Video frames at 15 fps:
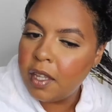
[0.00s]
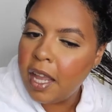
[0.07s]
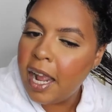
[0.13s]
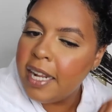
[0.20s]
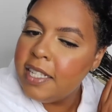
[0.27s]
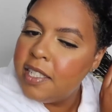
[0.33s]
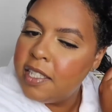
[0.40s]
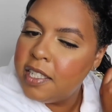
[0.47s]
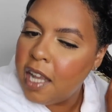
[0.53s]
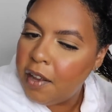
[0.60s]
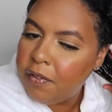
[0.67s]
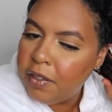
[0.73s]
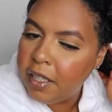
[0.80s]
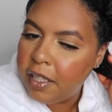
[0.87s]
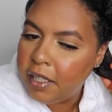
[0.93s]
I
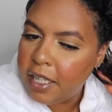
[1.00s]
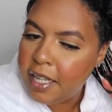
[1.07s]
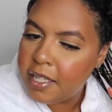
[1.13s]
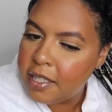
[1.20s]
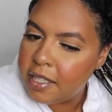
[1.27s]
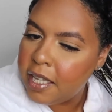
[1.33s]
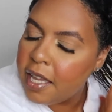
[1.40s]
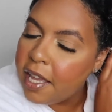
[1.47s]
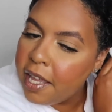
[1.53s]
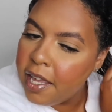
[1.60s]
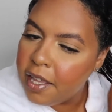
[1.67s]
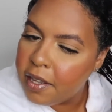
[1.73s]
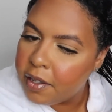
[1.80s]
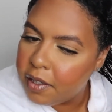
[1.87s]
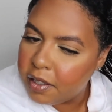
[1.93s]
definitely see
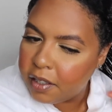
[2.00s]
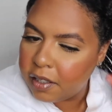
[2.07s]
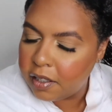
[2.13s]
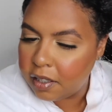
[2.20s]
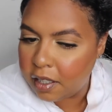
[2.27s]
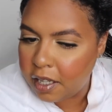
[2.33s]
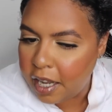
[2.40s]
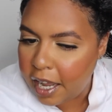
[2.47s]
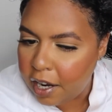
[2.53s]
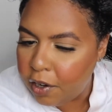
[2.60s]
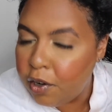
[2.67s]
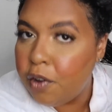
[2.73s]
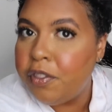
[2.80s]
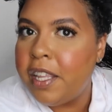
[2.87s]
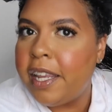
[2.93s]
it. I
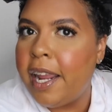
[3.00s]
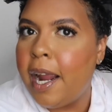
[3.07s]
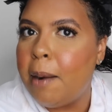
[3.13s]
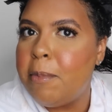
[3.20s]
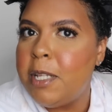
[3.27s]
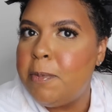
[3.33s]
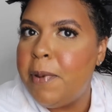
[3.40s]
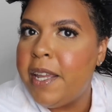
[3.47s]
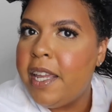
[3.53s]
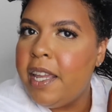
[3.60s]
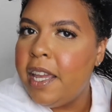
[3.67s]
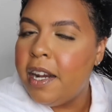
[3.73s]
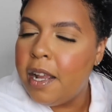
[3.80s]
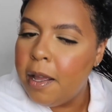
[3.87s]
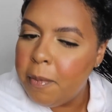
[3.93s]
don't know if the camera's
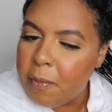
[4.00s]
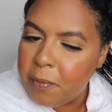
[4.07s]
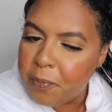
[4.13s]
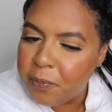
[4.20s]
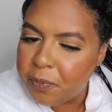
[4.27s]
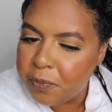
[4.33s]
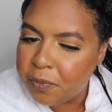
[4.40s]
picking it up.